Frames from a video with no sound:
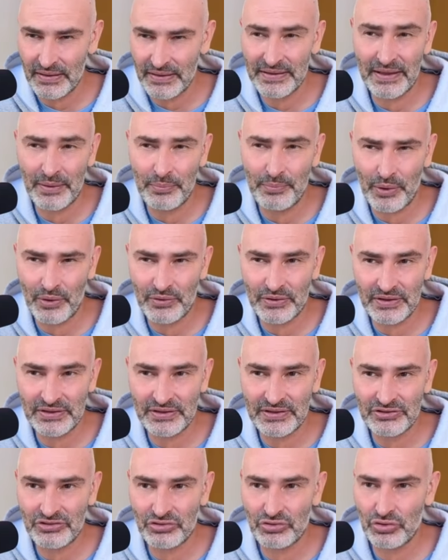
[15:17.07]
The opponent,
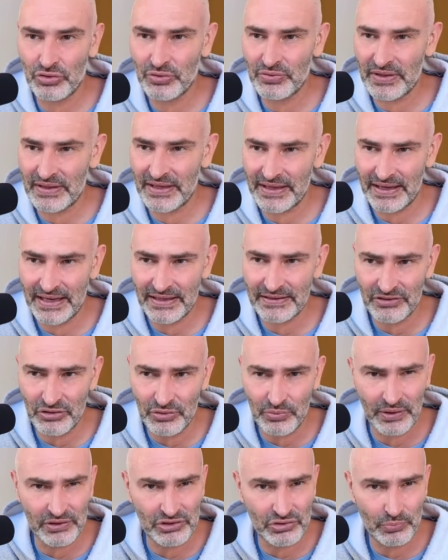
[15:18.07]
it's true that he has
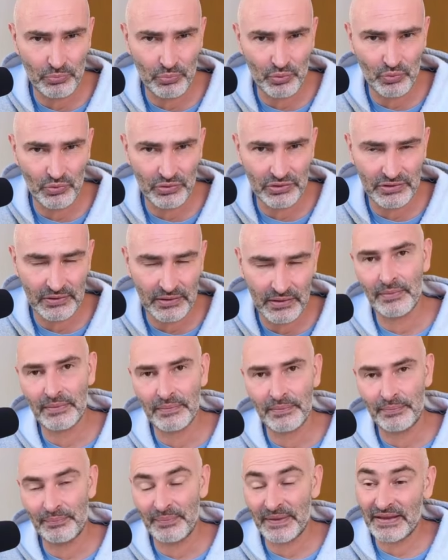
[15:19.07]
2 extra pawns,
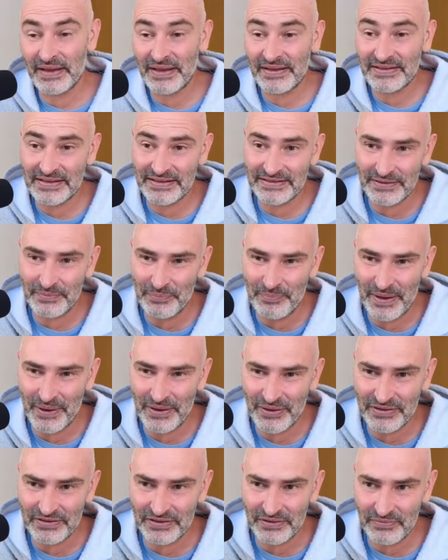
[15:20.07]
but there's this
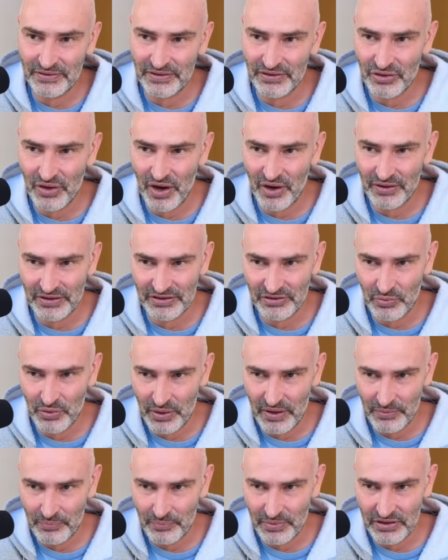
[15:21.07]
imbalance of the dark
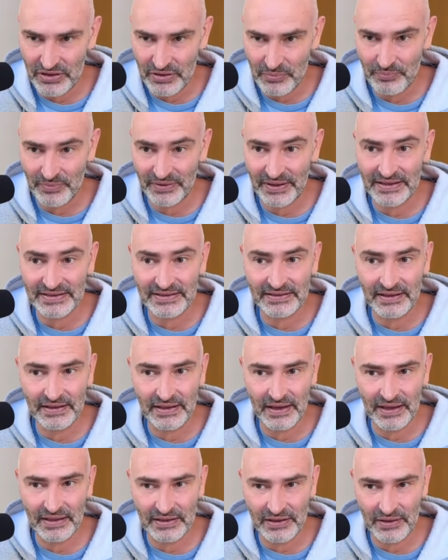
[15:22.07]
squared bishop against the
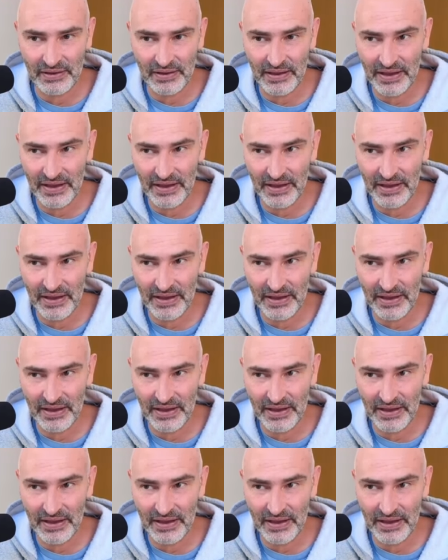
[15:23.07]
knight.